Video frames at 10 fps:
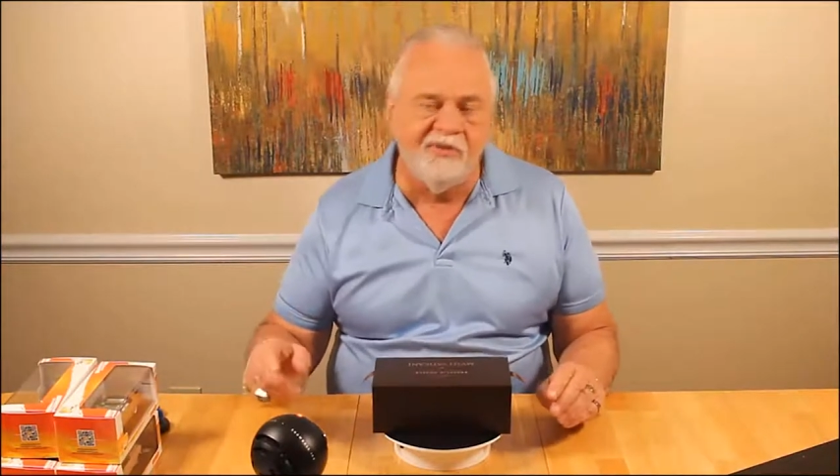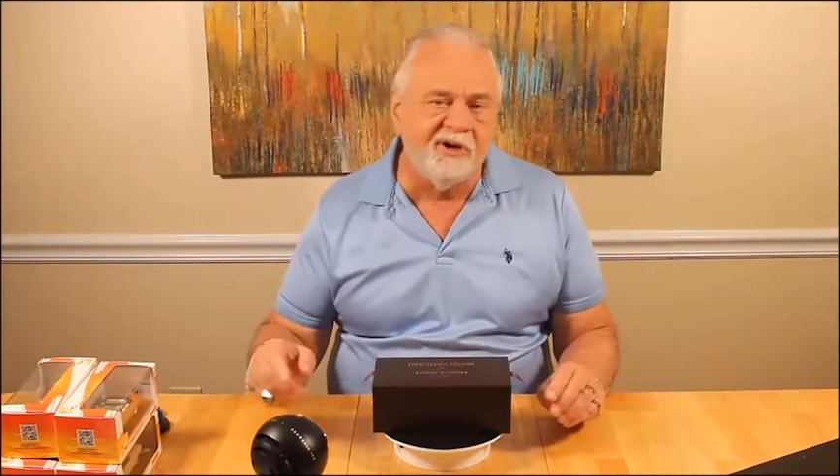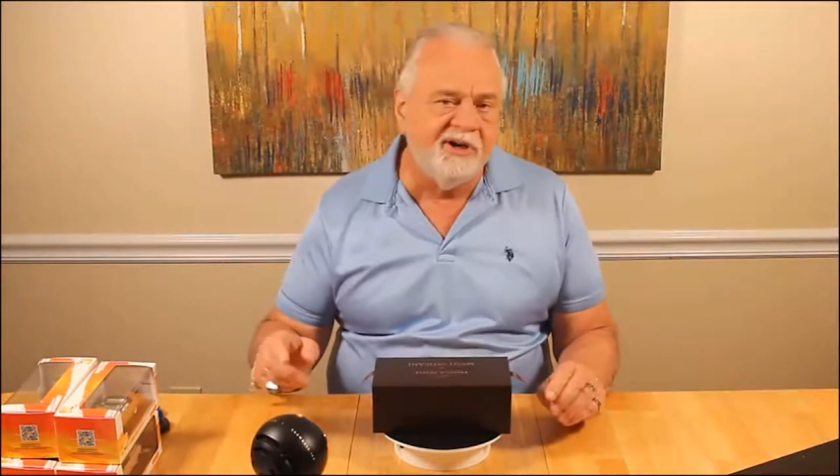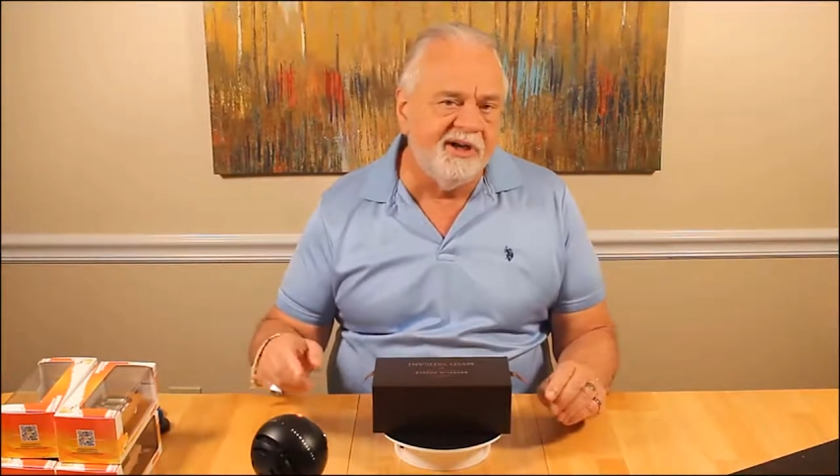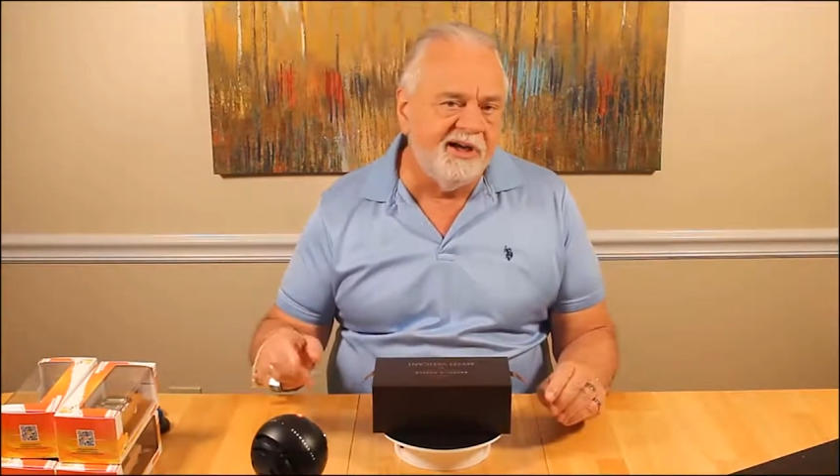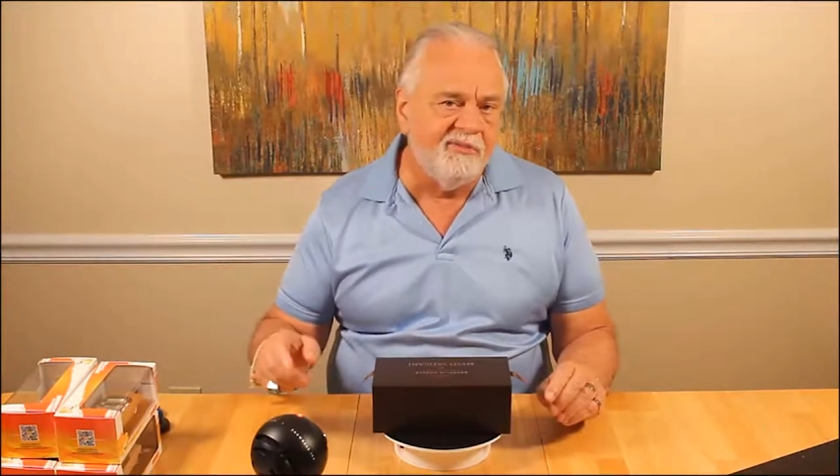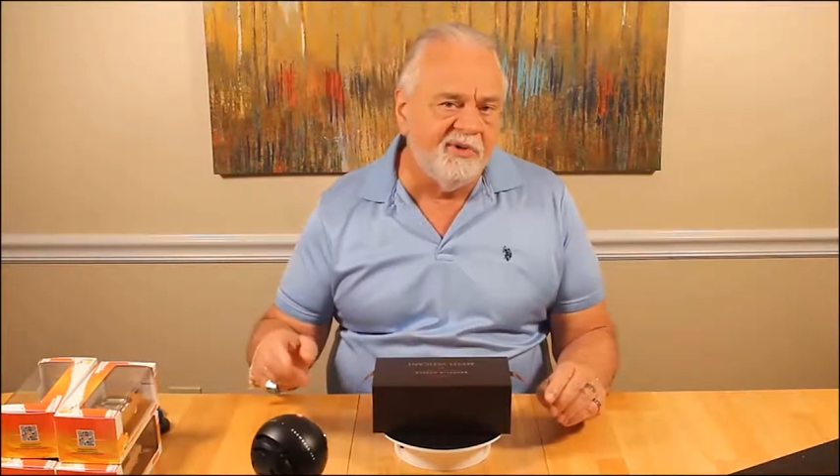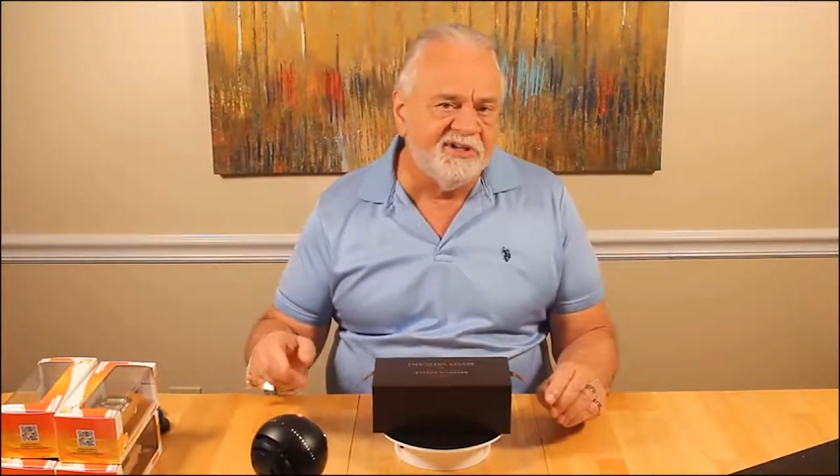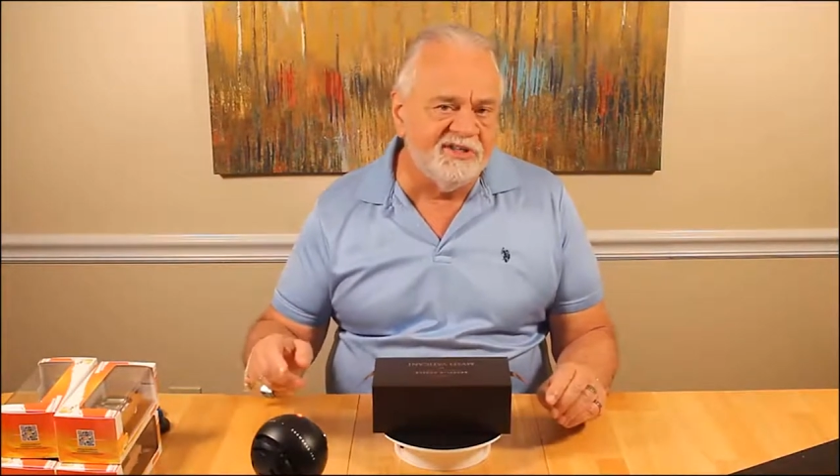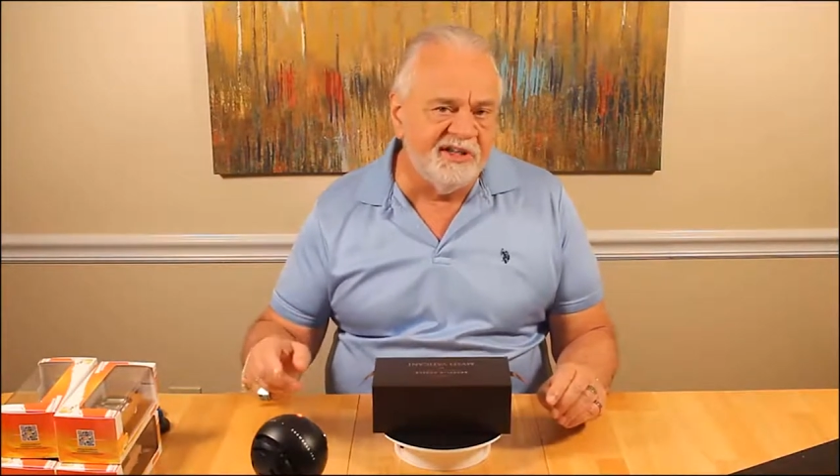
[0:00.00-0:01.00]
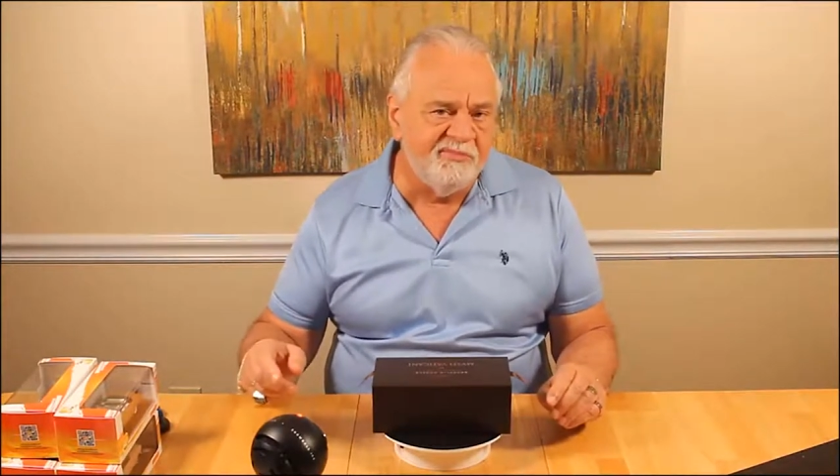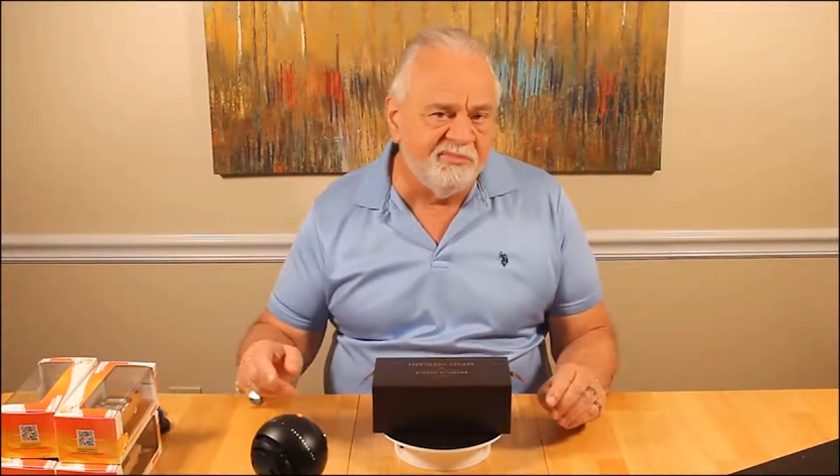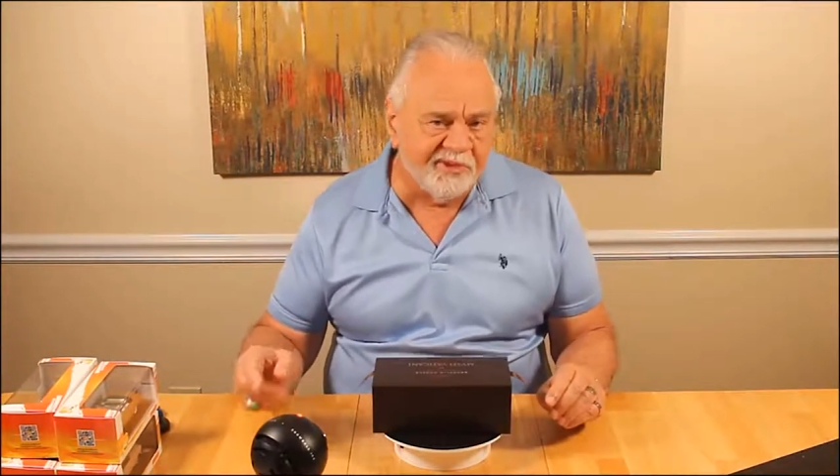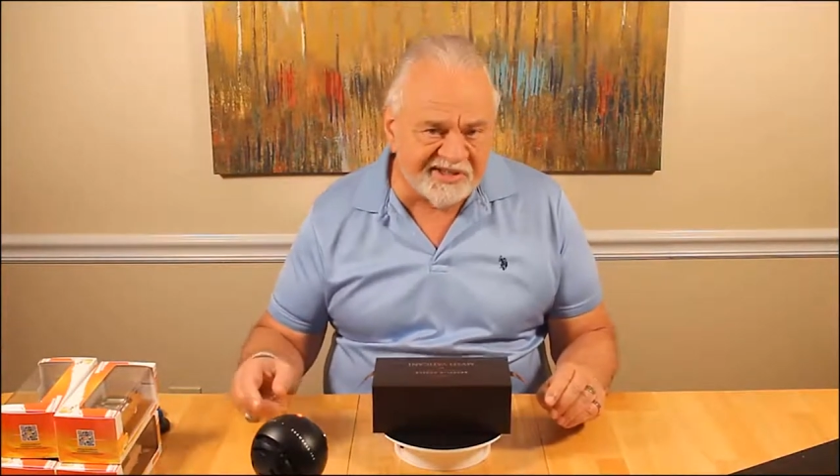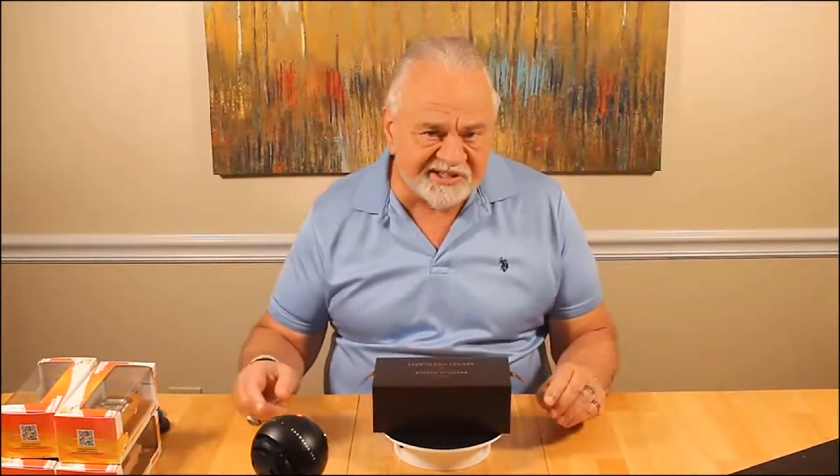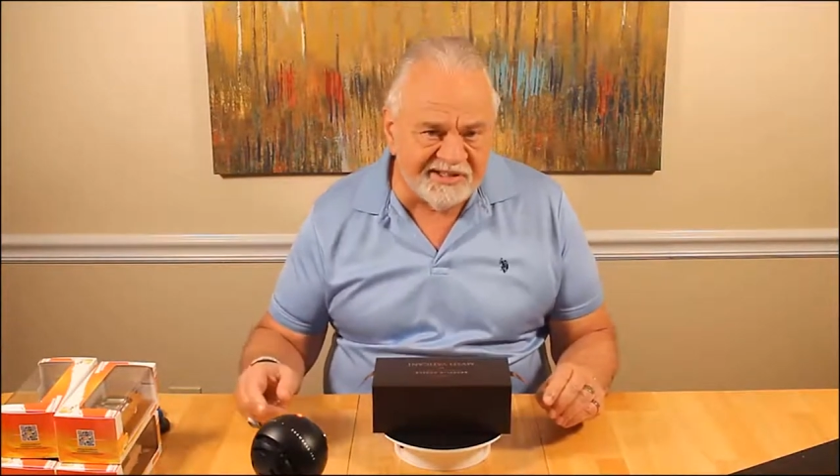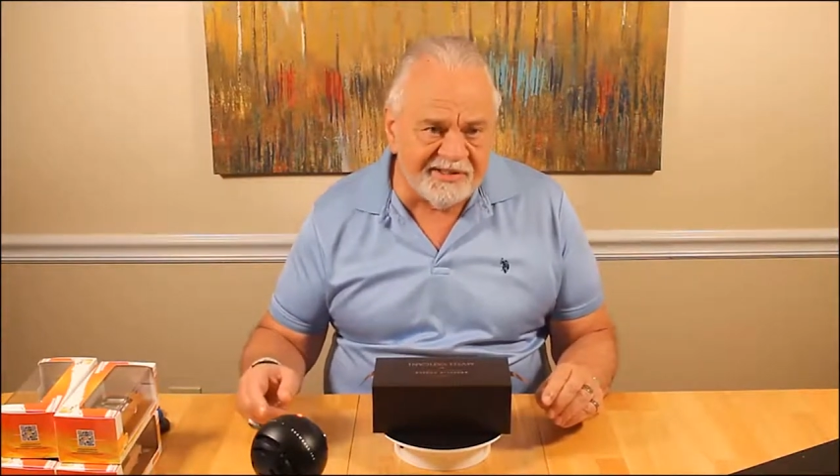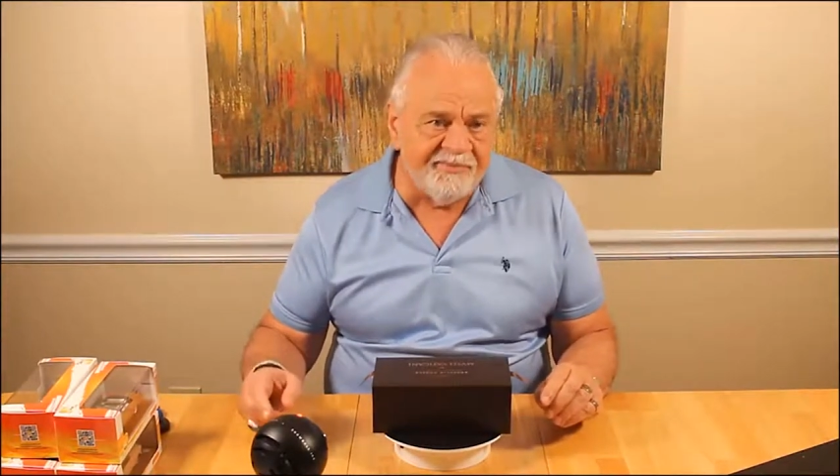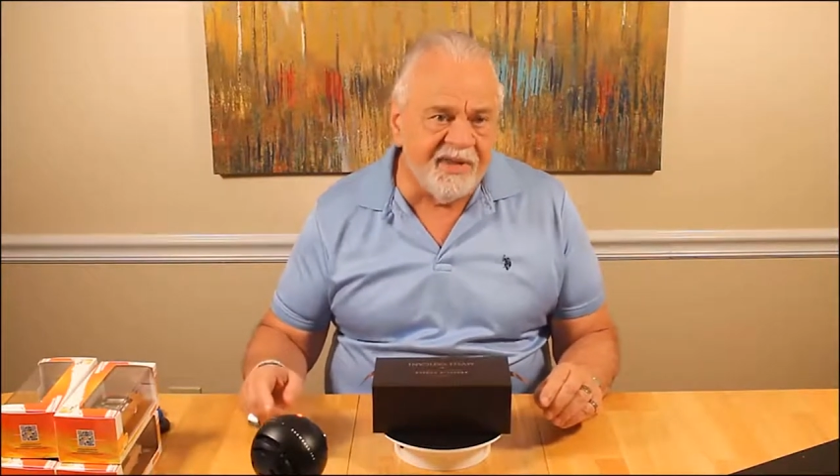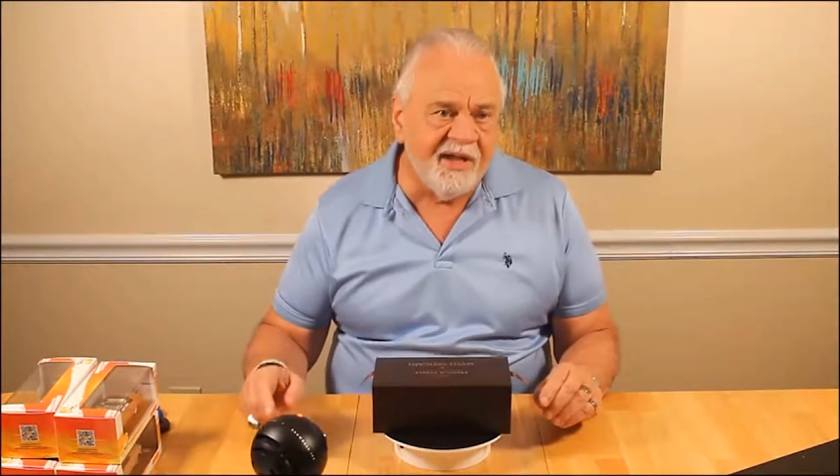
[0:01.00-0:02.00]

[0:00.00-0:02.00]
where he was imprisoned,